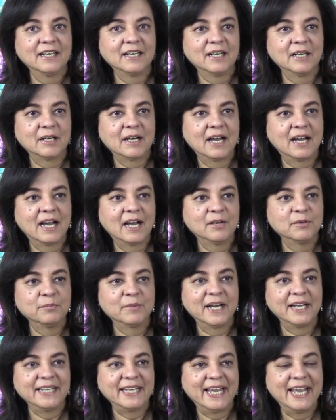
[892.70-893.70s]
uh, how
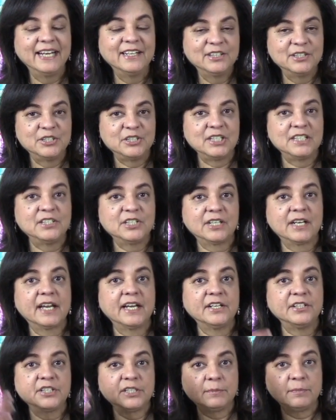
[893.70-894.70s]
my energy
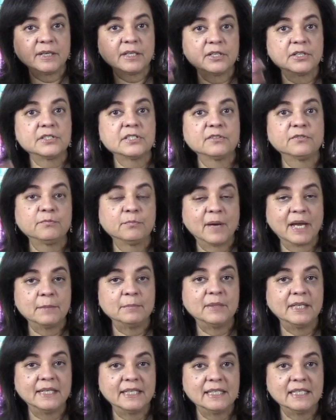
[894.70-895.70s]
changed because of
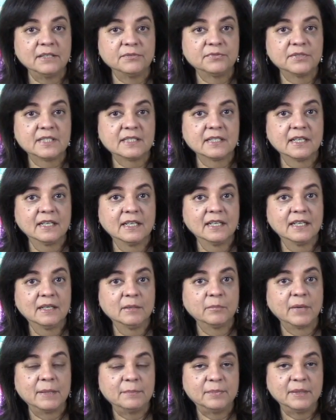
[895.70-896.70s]
my beliefs.
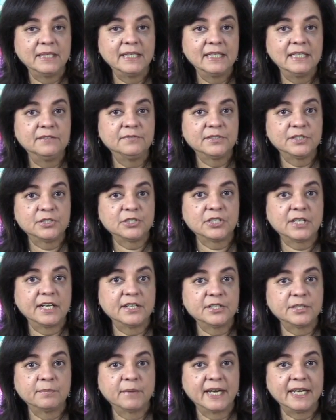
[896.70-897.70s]
My beliefs
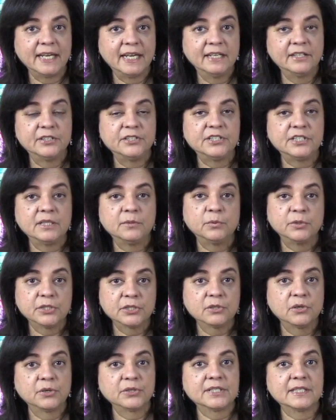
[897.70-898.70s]
changed my energy,
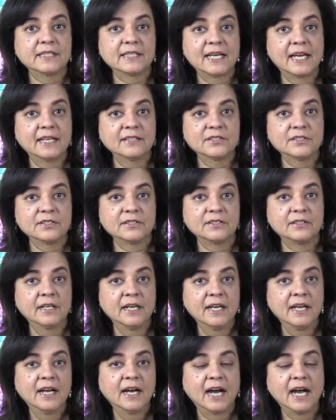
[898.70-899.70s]
which caused the cancer.
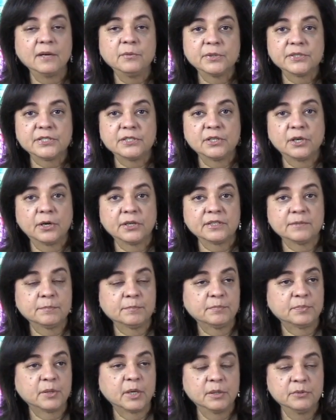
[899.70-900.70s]
I was not
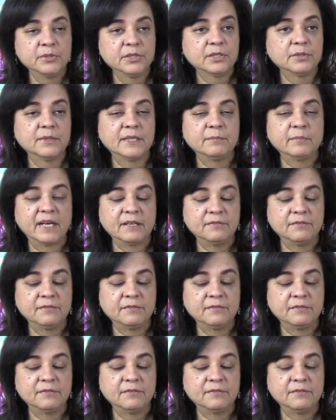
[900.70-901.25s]
prone to it.